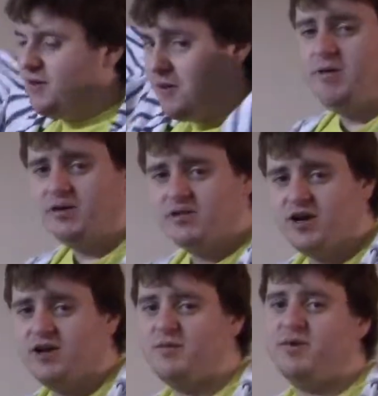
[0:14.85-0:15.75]
I'm gonna
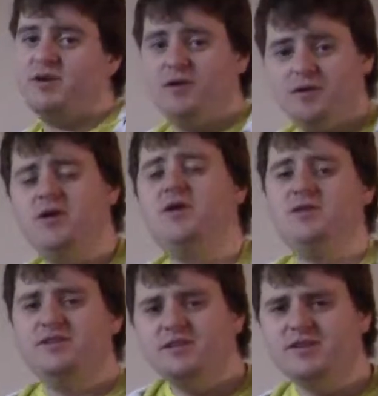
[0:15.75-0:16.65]
talk about
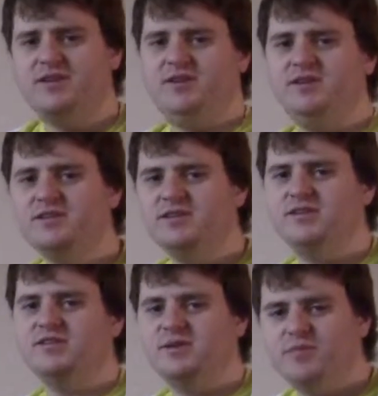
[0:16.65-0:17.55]

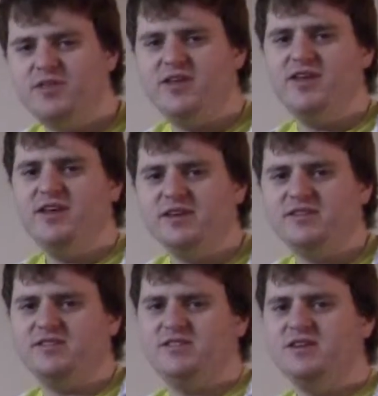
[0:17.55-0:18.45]
some
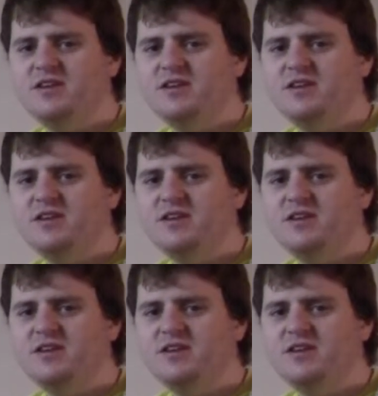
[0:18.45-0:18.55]
things.